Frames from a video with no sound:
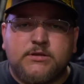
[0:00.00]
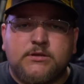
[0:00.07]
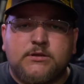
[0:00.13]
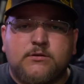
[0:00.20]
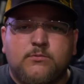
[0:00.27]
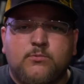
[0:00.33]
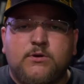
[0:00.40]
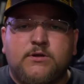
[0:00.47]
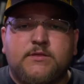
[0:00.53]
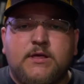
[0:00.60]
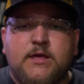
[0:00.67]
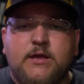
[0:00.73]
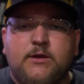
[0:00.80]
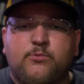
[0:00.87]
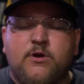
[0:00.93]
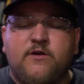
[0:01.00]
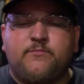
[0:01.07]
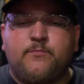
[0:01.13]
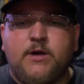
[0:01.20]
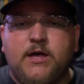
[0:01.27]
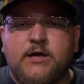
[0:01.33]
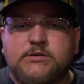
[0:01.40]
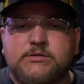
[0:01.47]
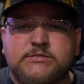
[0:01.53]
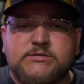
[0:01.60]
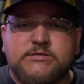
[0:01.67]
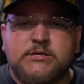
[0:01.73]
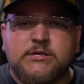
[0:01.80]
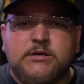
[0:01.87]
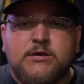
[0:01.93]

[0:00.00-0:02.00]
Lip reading: it with a Rev Max